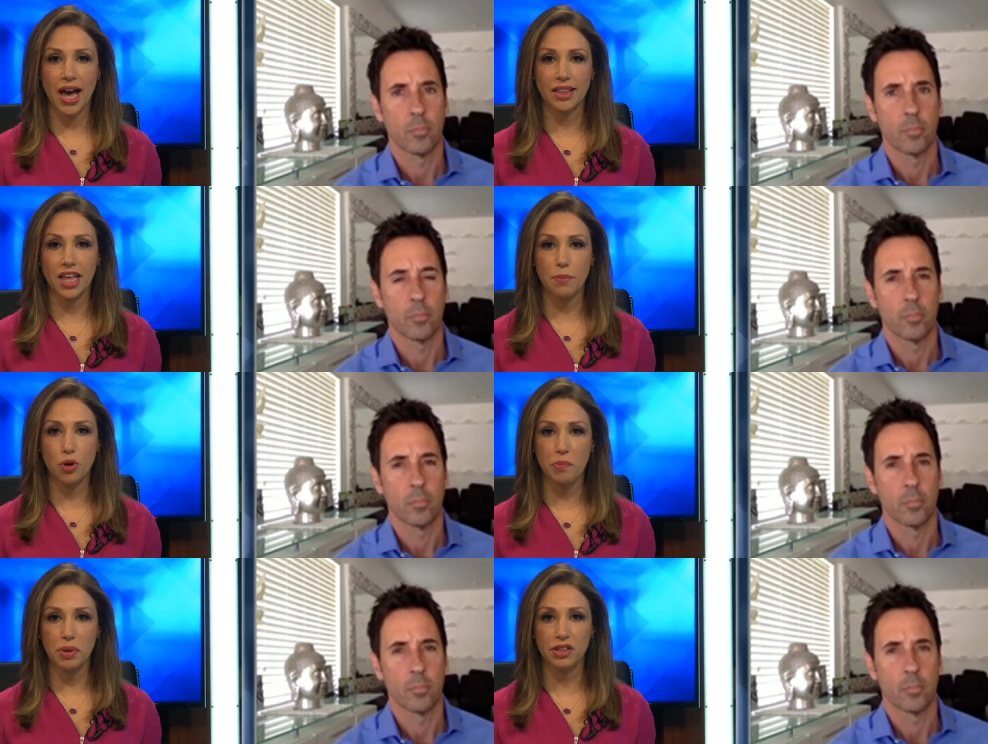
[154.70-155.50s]
Speaker 1: and they
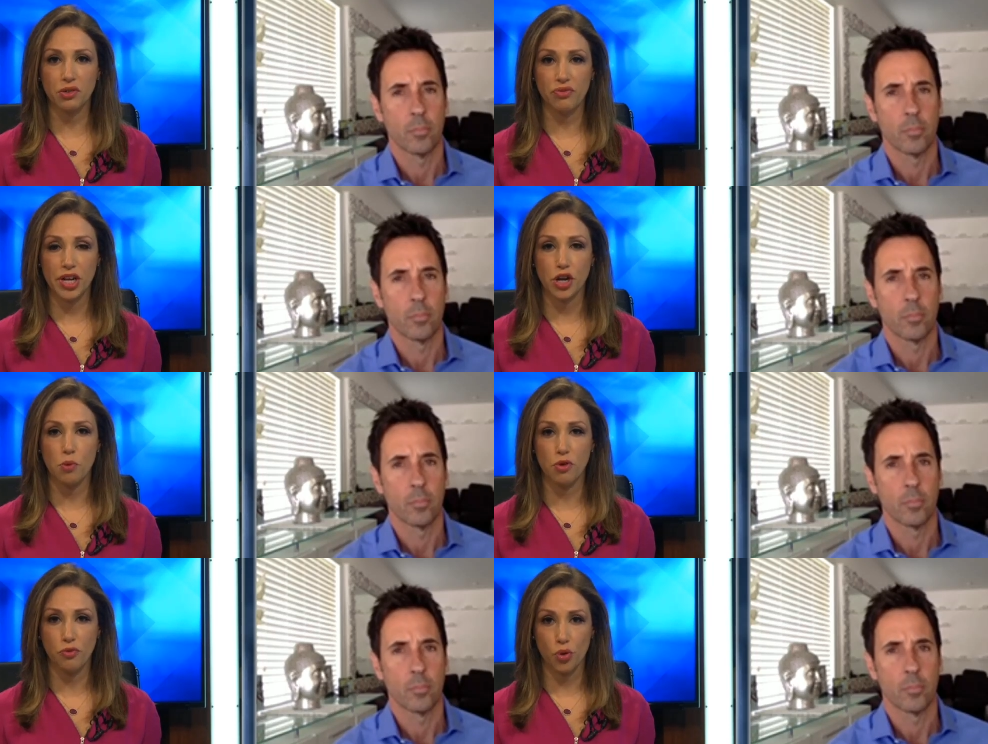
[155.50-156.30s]
put up a little
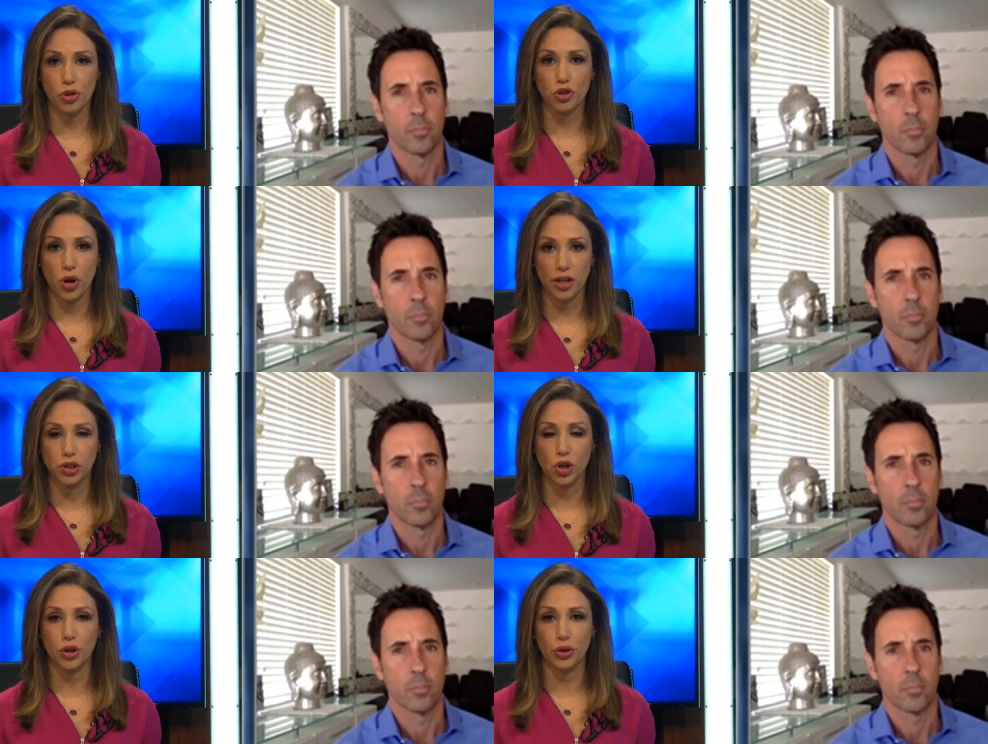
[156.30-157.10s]
video before the trial
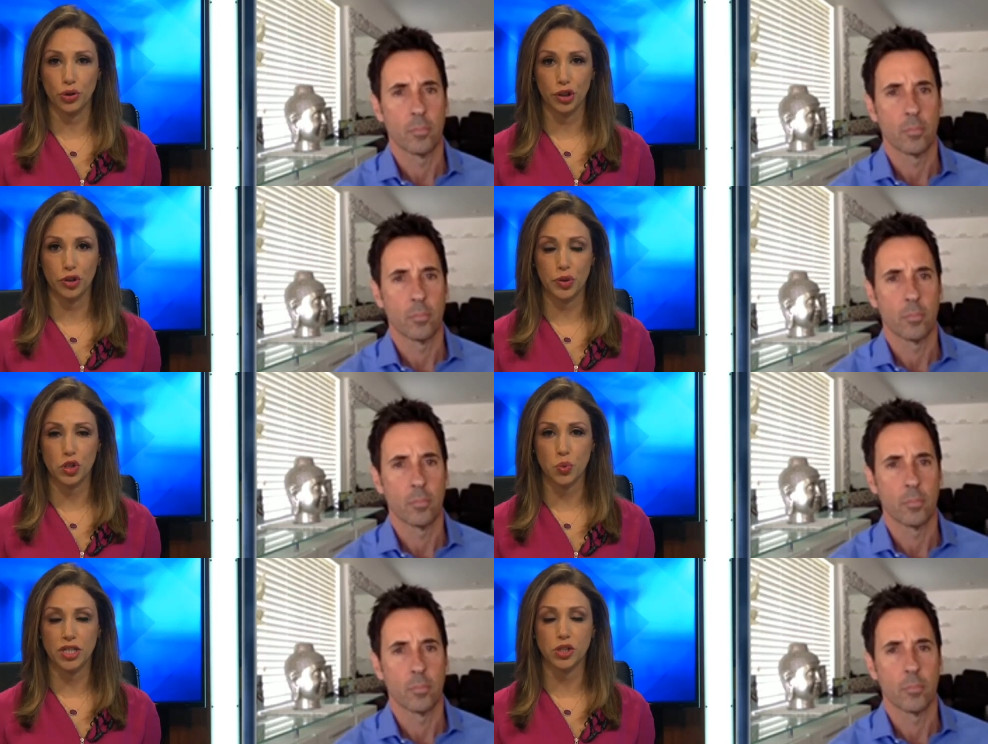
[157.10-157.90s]
started earlier
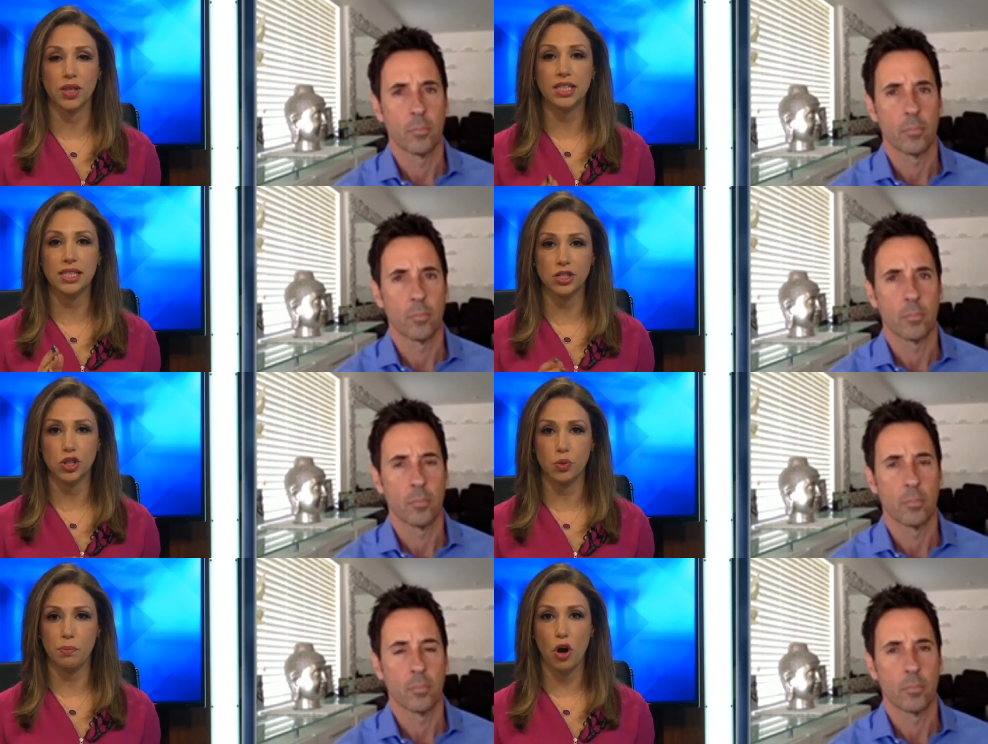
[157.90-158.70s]
this week. So let's
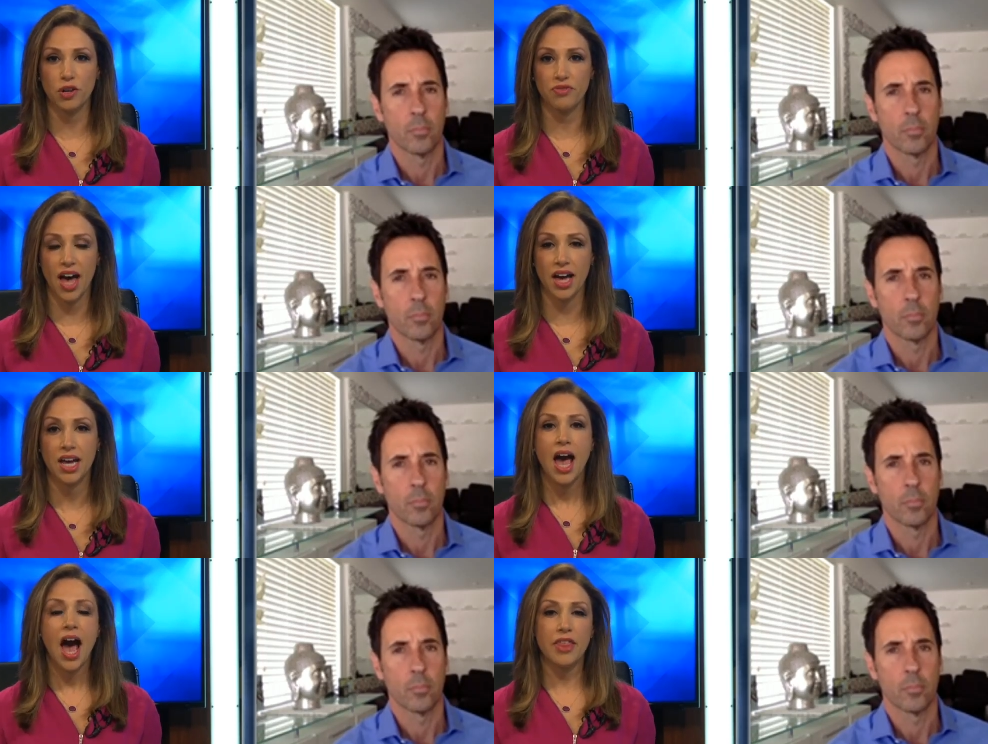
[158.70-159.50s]
listen to a part of
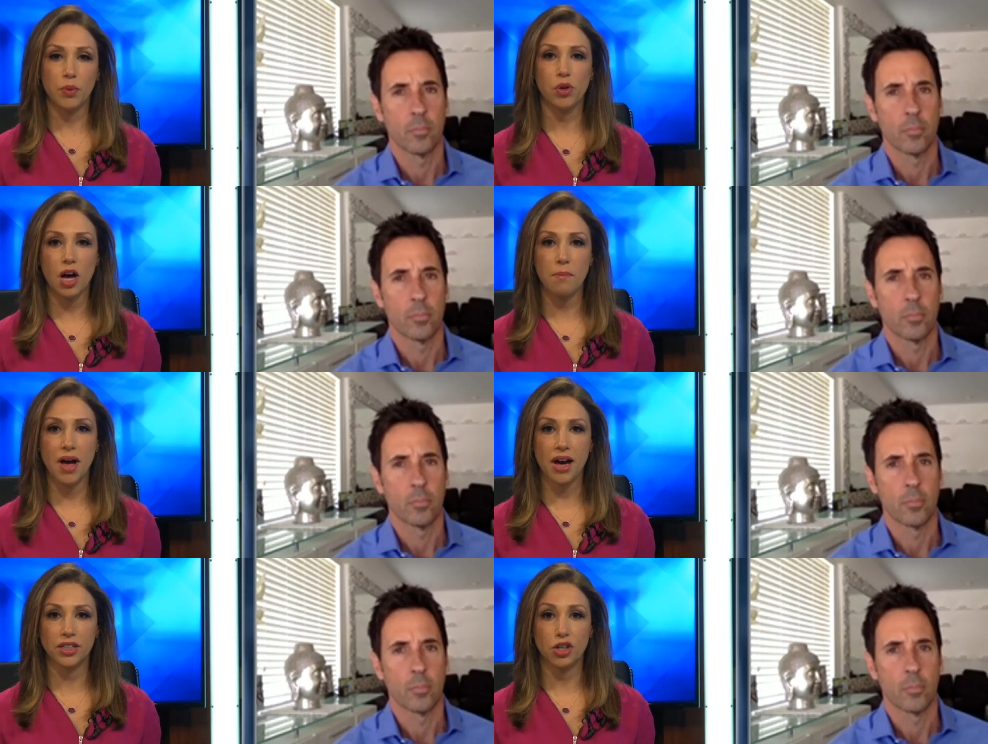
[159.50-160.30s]
that and then we'll come
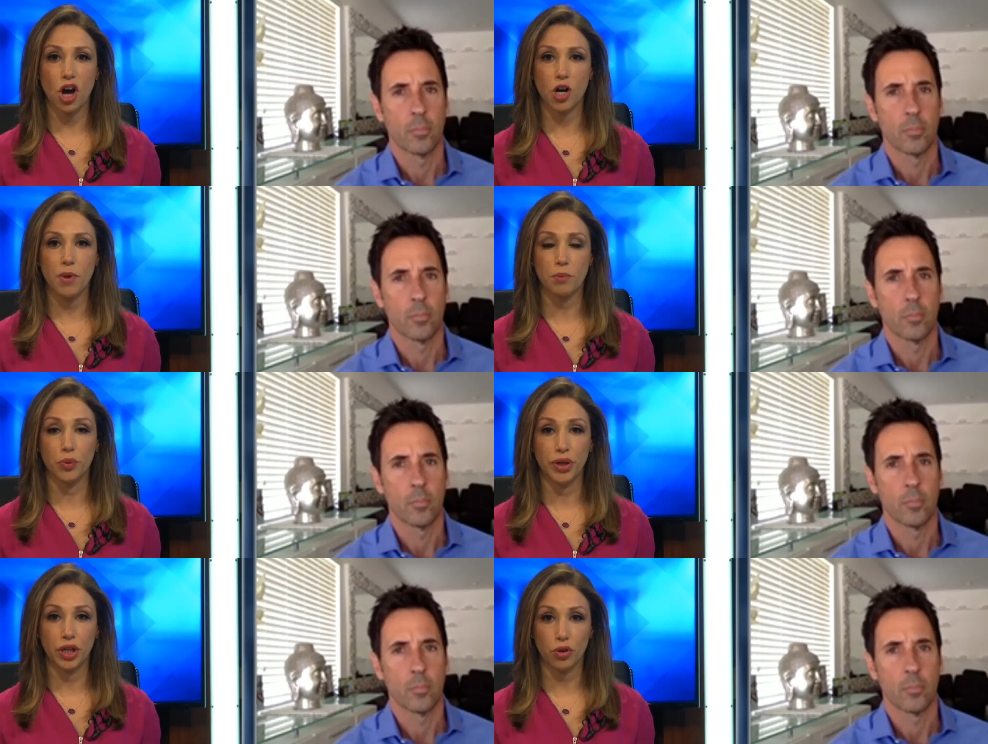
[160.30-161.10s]
back and talk about
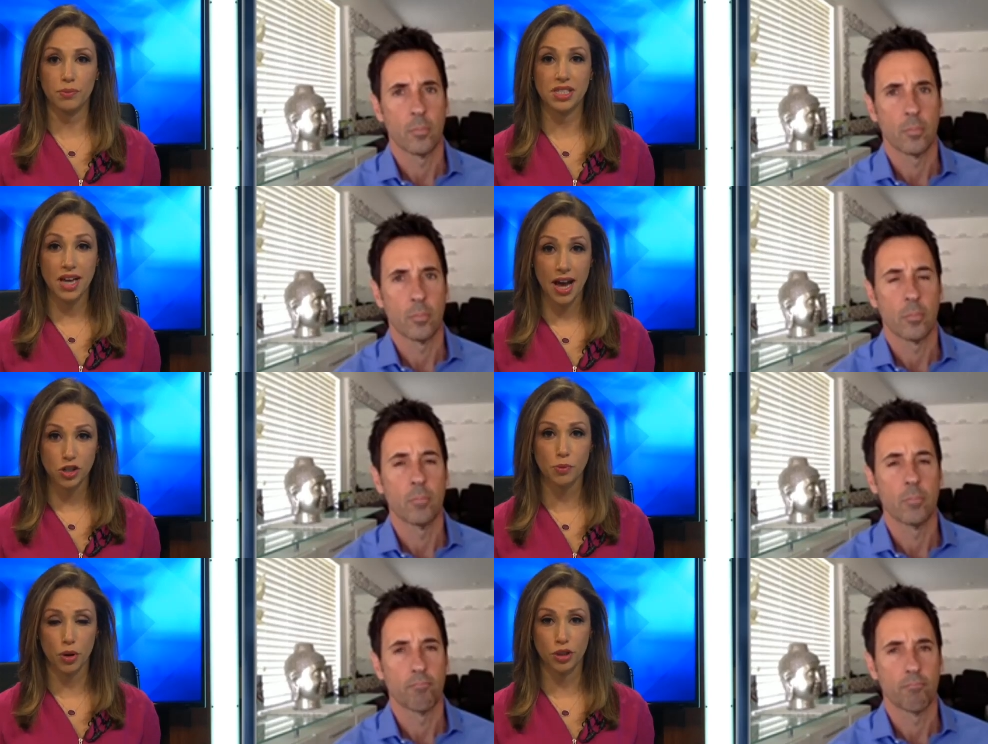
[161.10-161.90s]
Marina Krim's
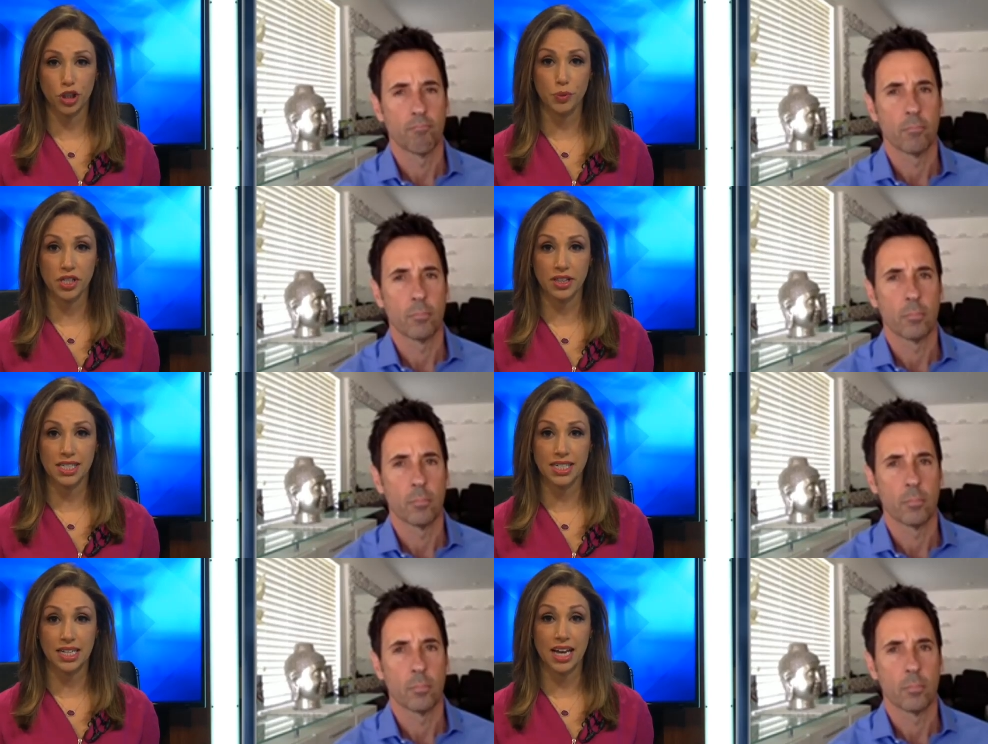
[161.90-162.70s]
testimony. Hi, she was on the
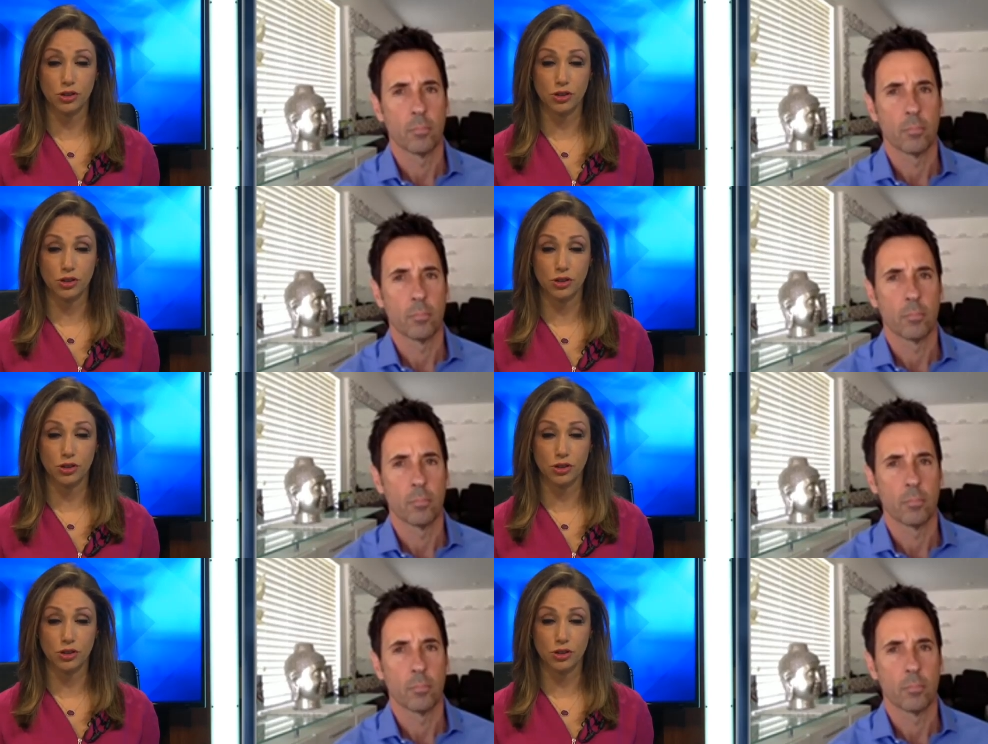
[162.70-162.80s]
stand